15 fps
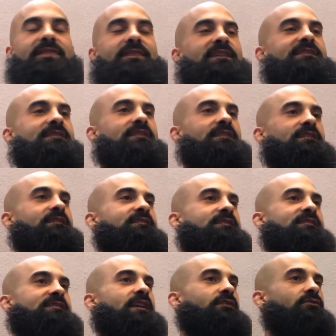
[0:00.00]
This is
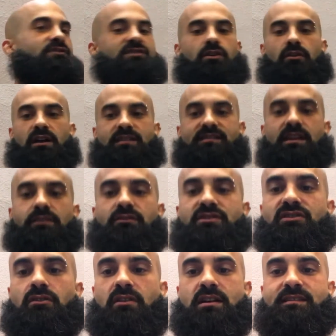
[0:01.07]
the sacred psoas. Sacred
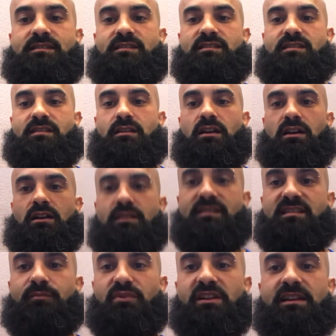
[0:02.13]
psoas is
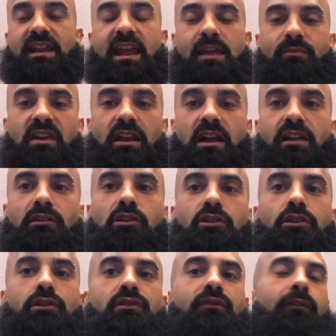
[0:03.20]
simply a name that I
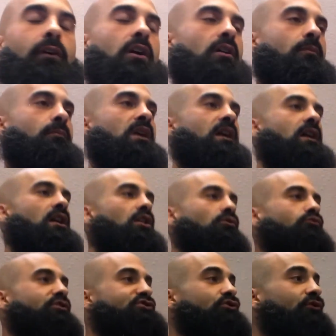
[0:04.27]
learned from
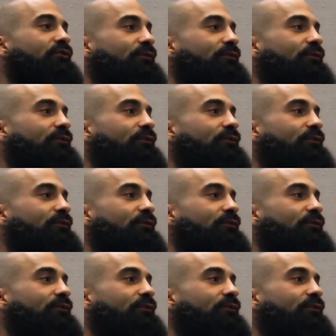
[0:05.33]
Richard